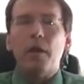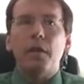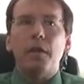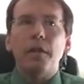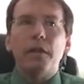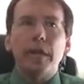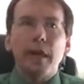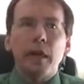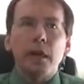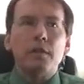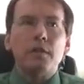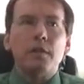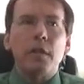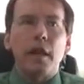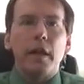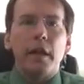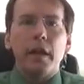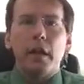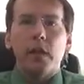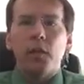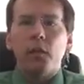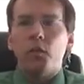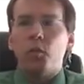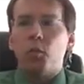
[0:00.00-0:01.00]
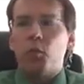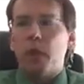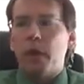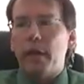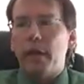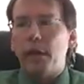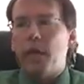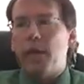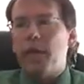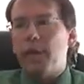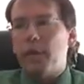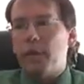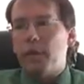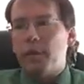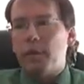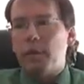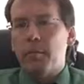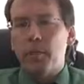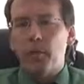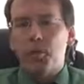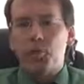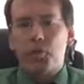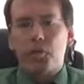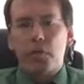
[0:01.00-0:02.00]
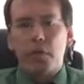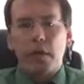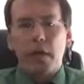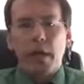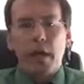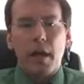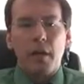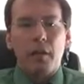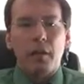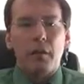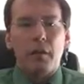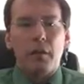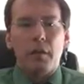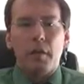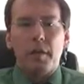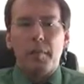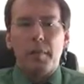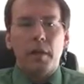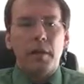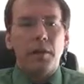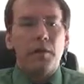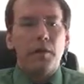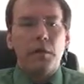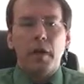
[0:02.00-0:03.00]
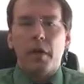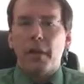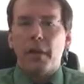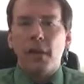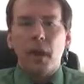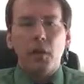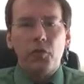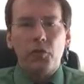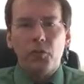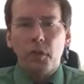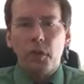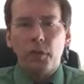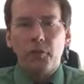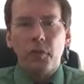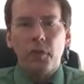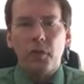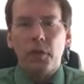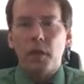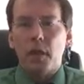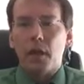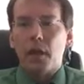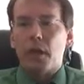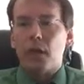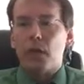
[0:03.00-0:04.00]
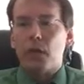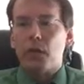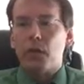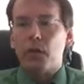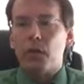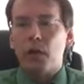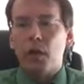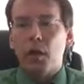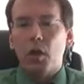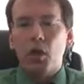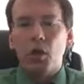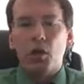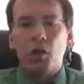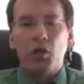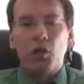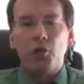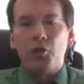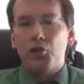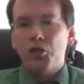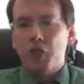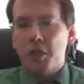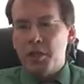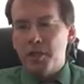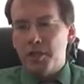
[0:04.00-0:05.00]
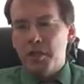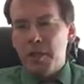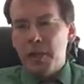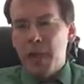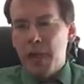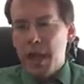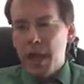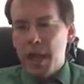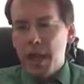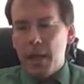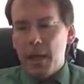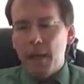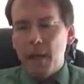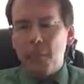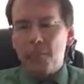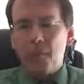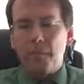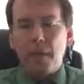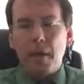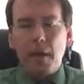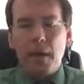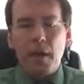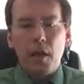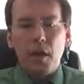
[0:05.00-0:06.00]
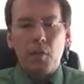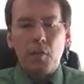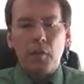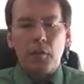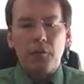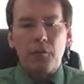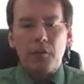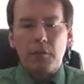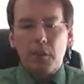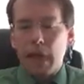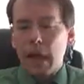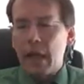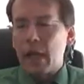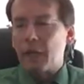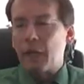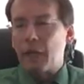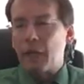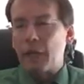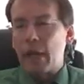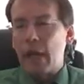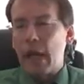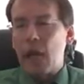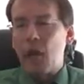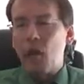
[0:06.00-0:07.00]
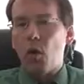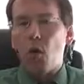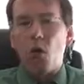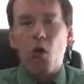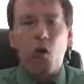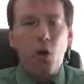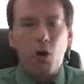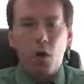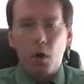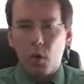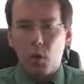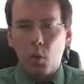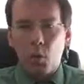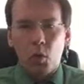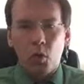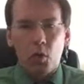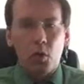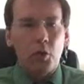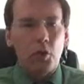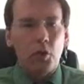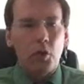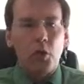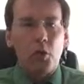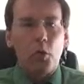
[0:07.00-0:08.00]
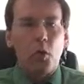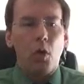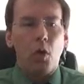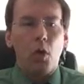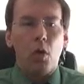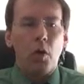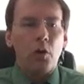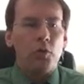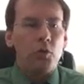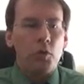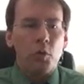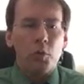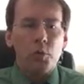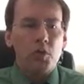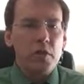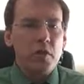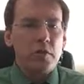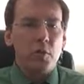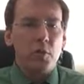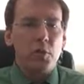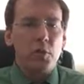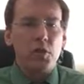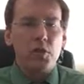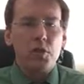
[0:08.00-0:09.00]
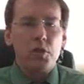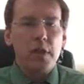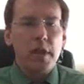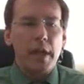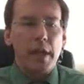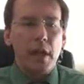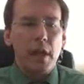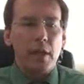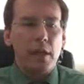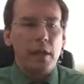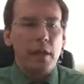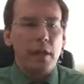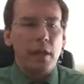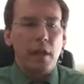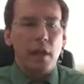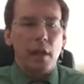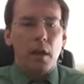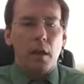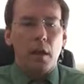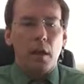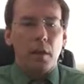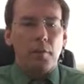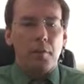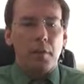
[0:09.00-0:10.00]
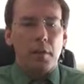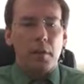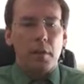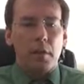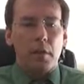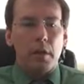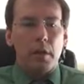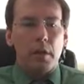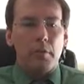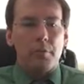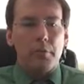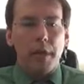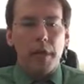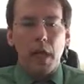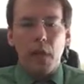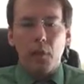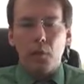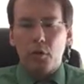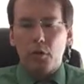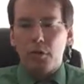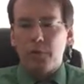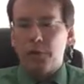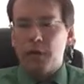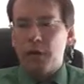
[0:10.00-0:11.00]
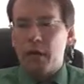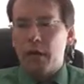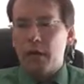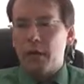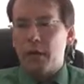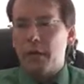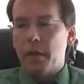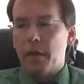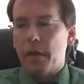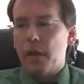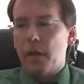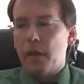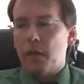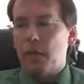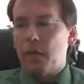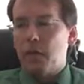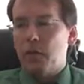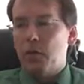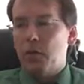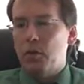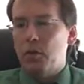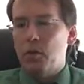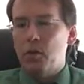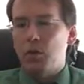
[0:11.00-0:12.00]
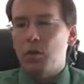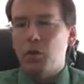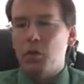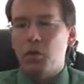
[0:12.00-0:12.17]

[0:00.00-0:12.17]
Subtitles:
the downside is whether you get a promotion or not depends on 1,000 different things. Your GPA may reflect how hard a worker you are in terms of your personality, but it may reflect that you